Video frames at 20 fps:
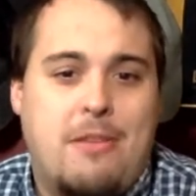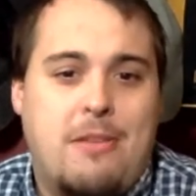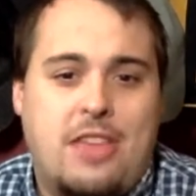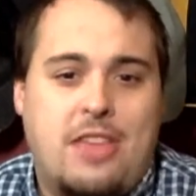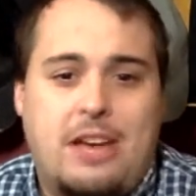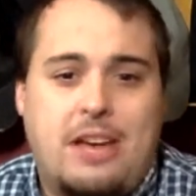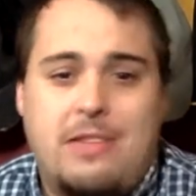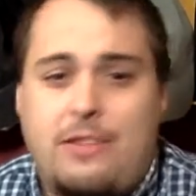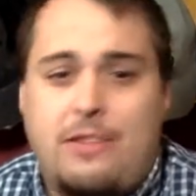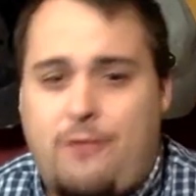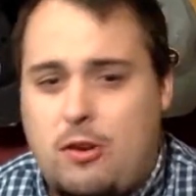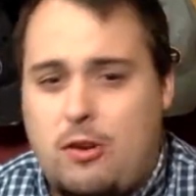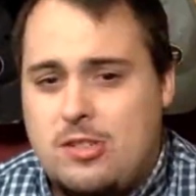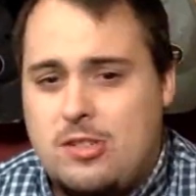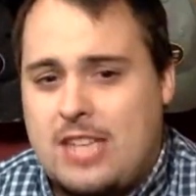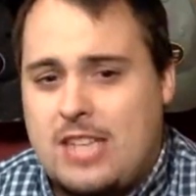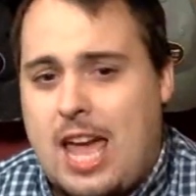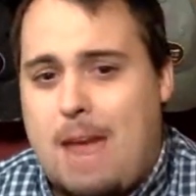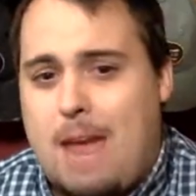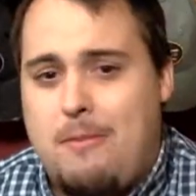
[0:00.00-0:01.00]
You think of the
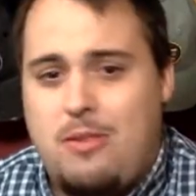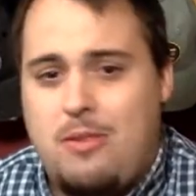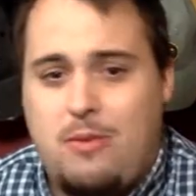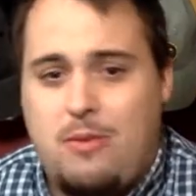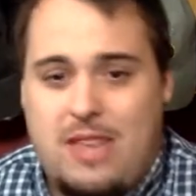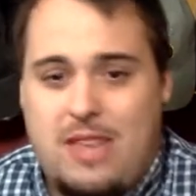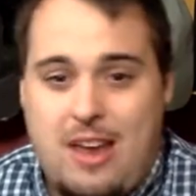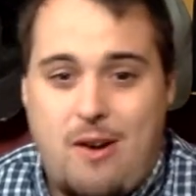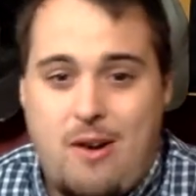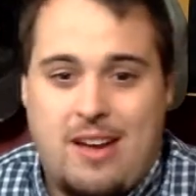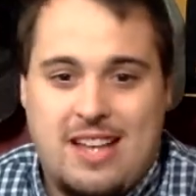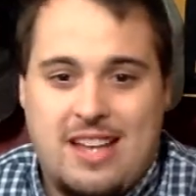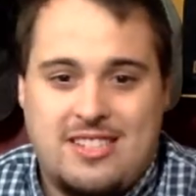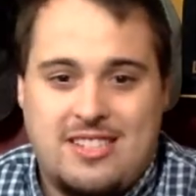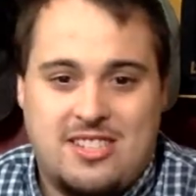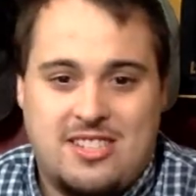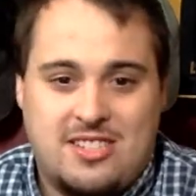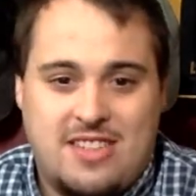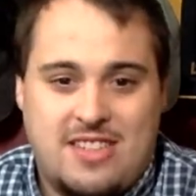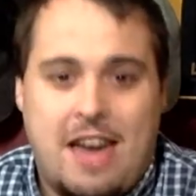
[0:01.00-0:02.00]
first game of the year against
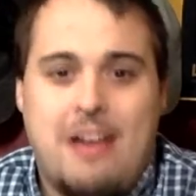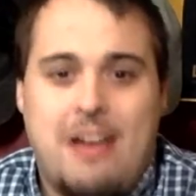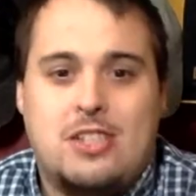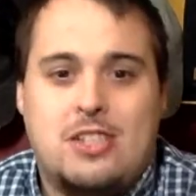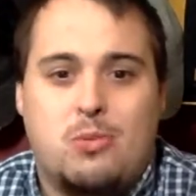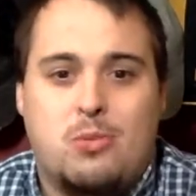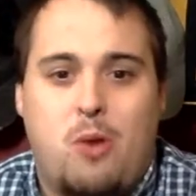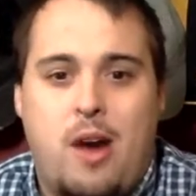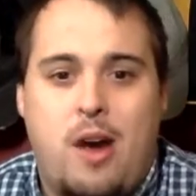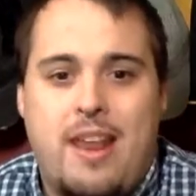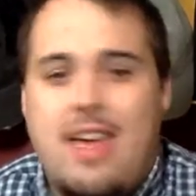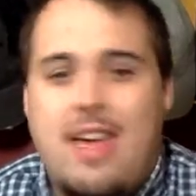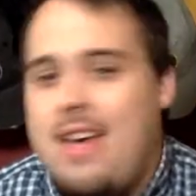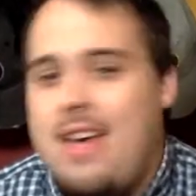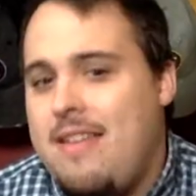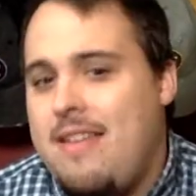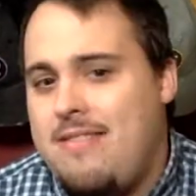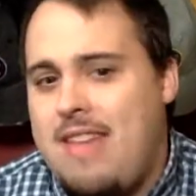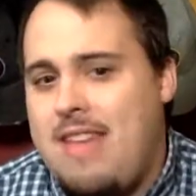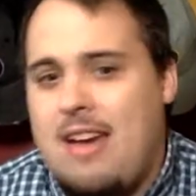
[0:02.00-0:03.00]
Saskatchewan,
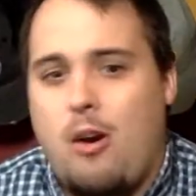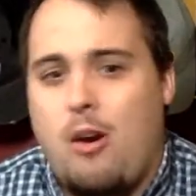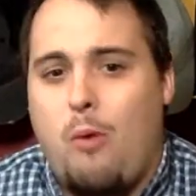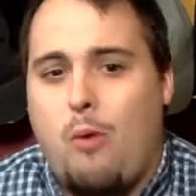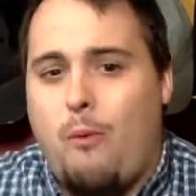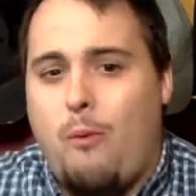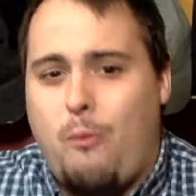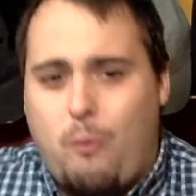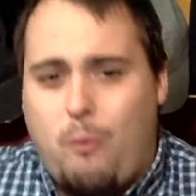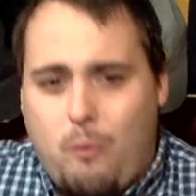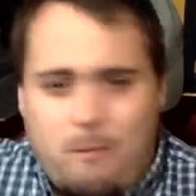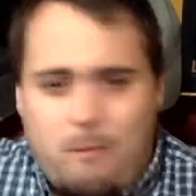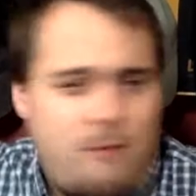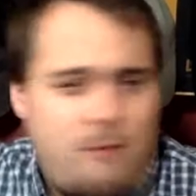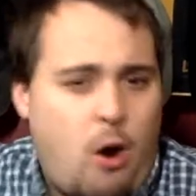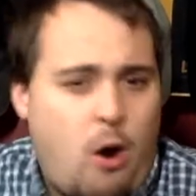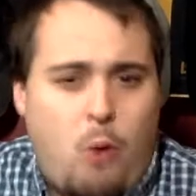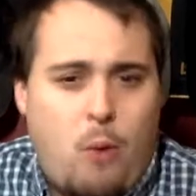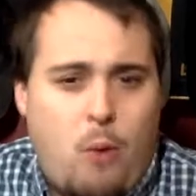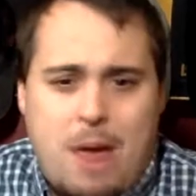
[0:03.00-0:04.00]
they go
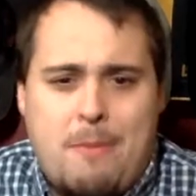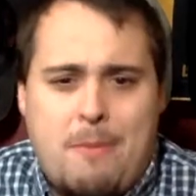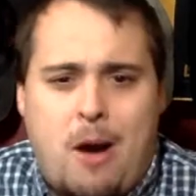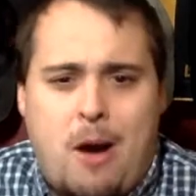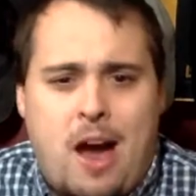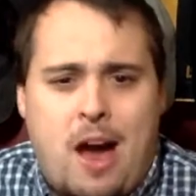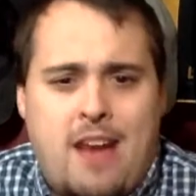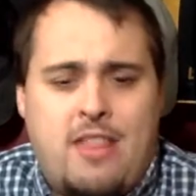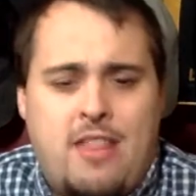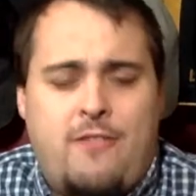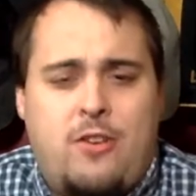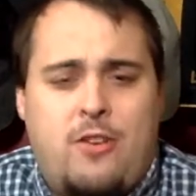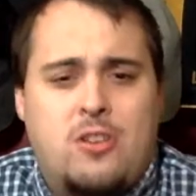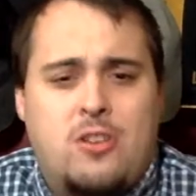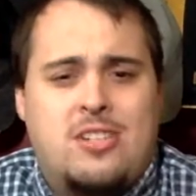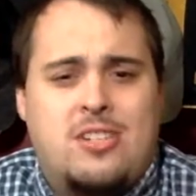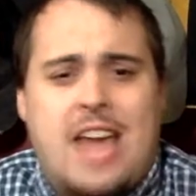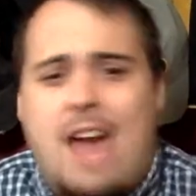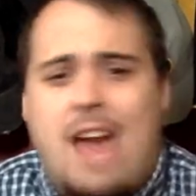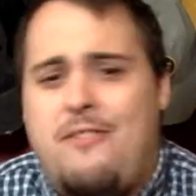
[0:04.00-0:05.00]
fall way behind in the
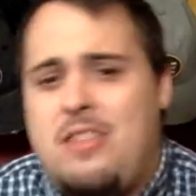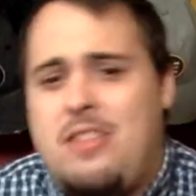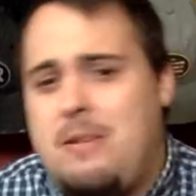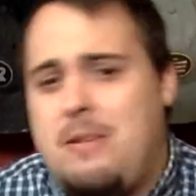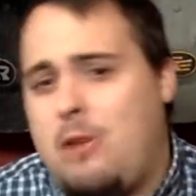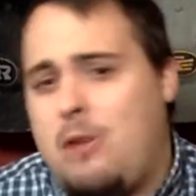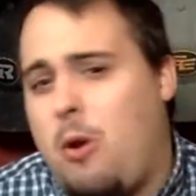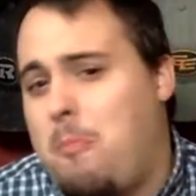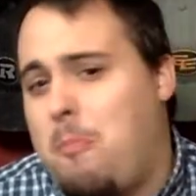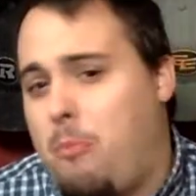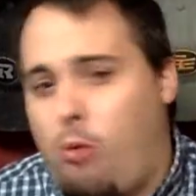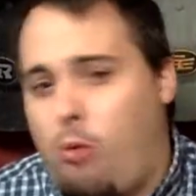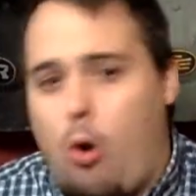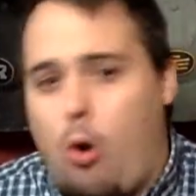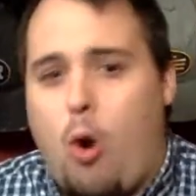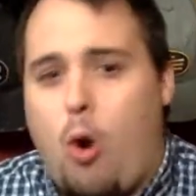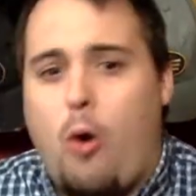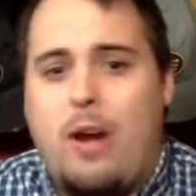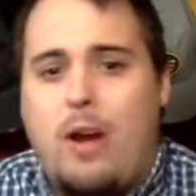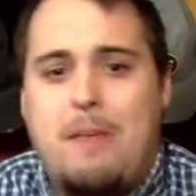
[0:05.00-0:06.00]
first half and then come
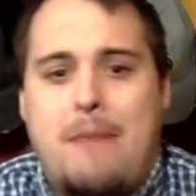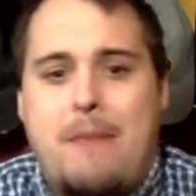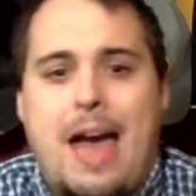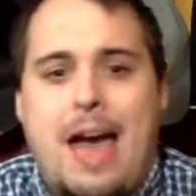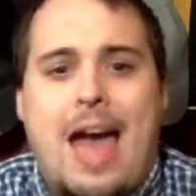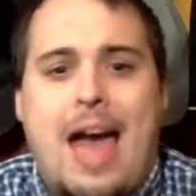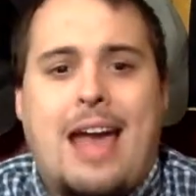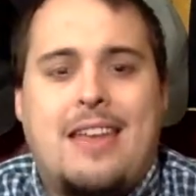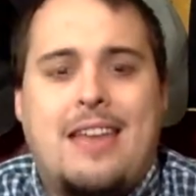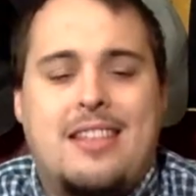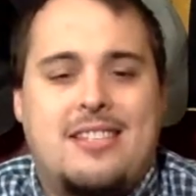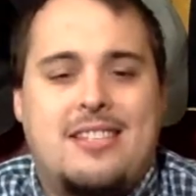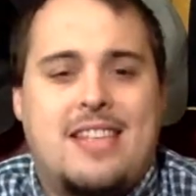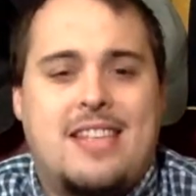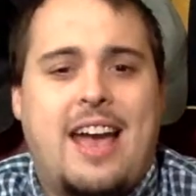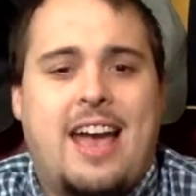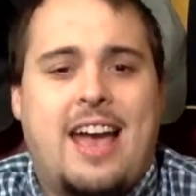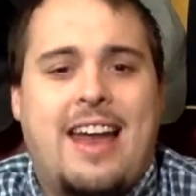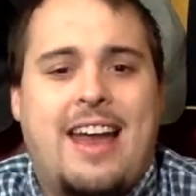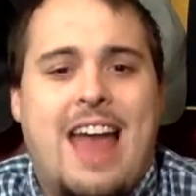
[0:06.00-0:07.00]
roaring back in the
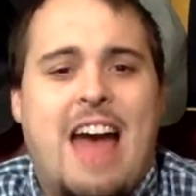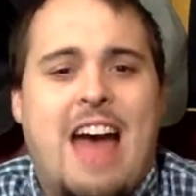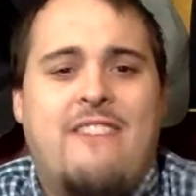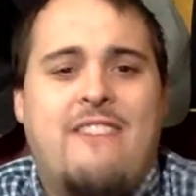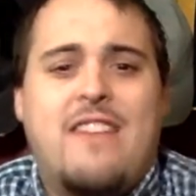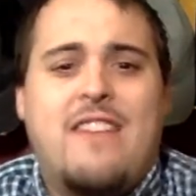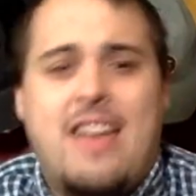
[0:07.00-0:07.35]
second half.